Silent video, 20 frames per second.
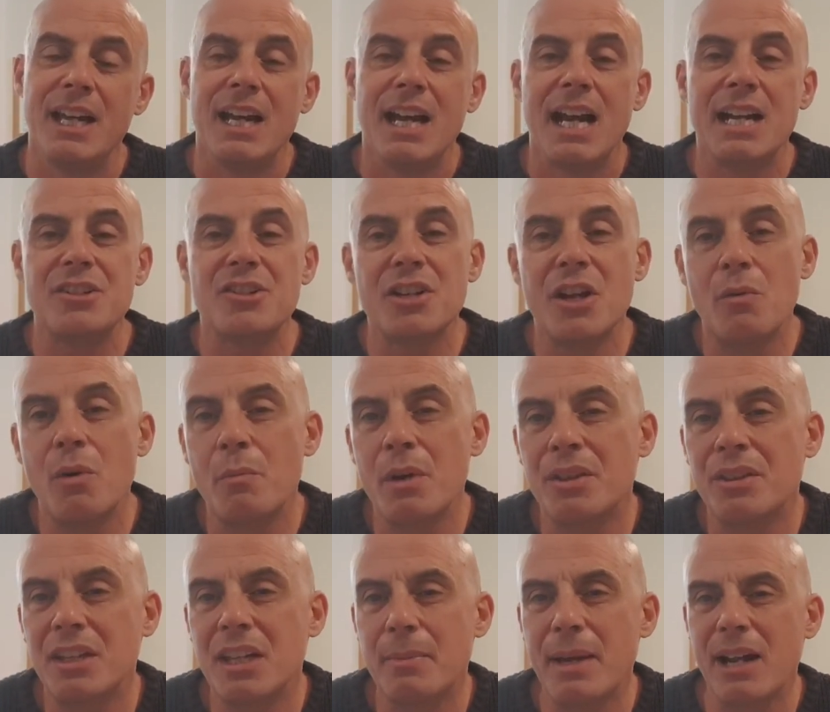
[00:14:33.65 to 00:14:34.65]
And you know, when we
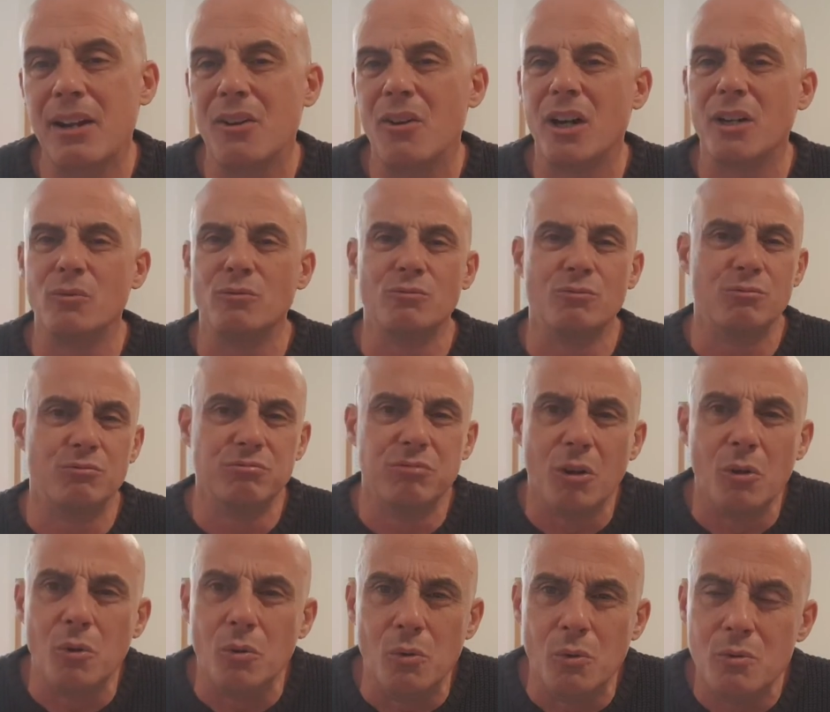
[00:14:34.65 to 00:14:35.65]
think about like
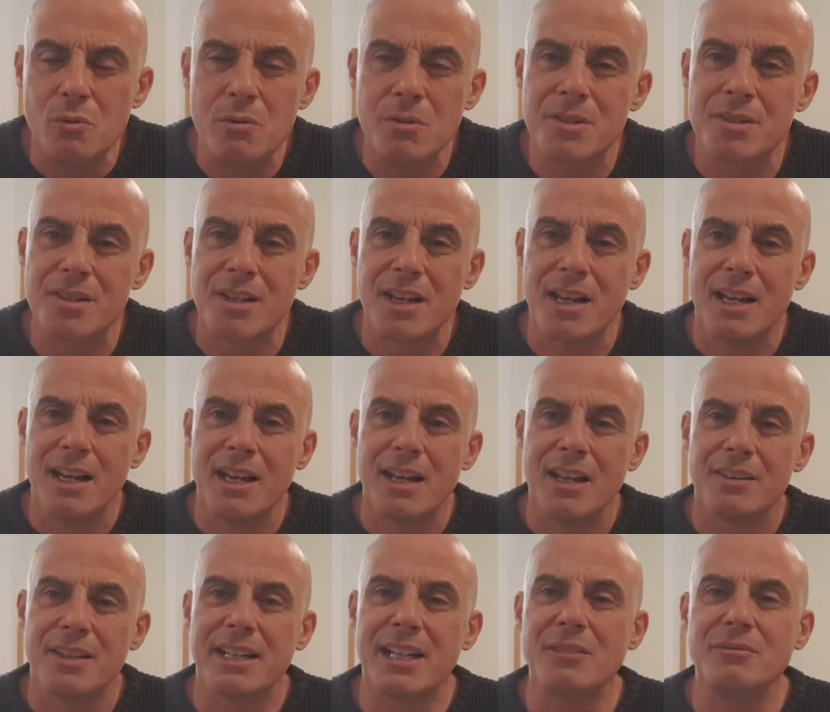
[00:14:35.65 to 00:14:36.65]
rules,
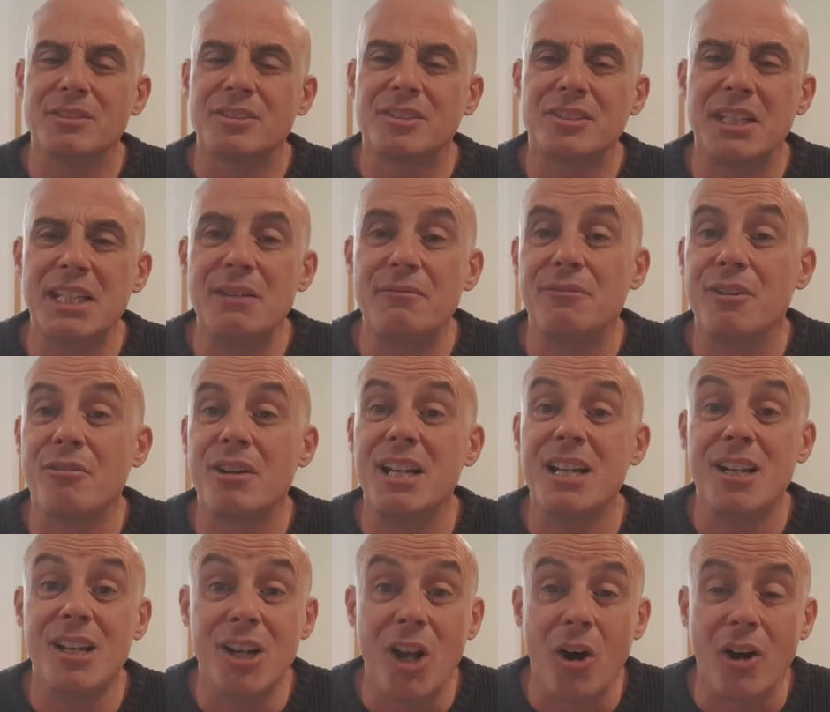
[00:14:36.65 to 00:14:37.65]
they don't seem very
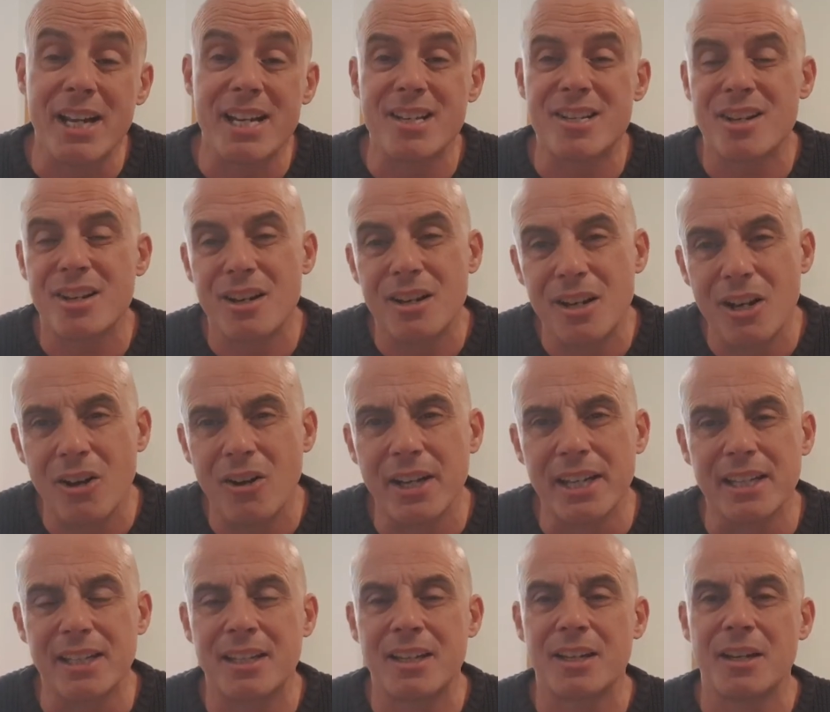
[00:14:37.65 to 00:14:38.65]
light
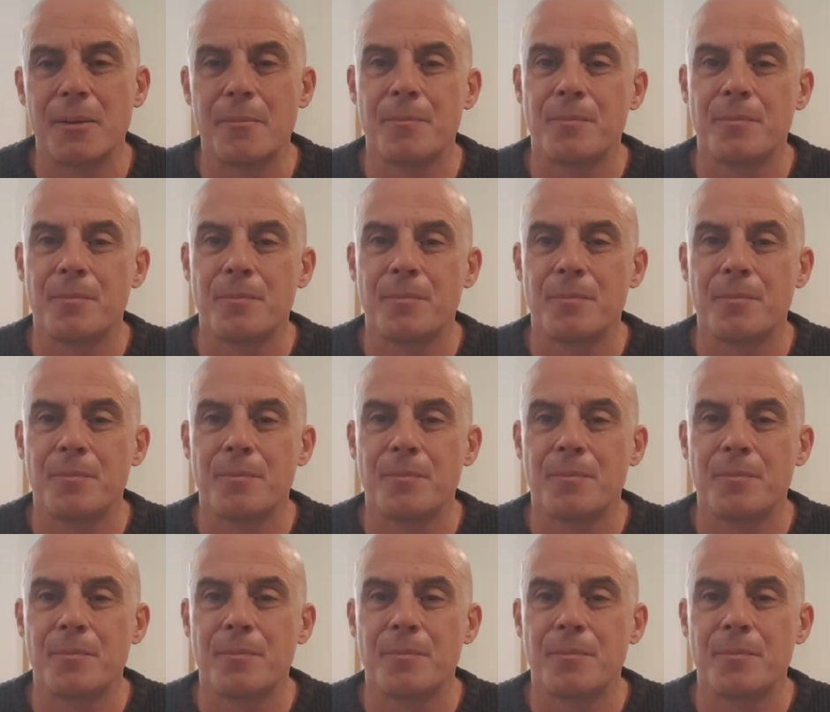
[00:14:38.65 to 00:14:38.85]
like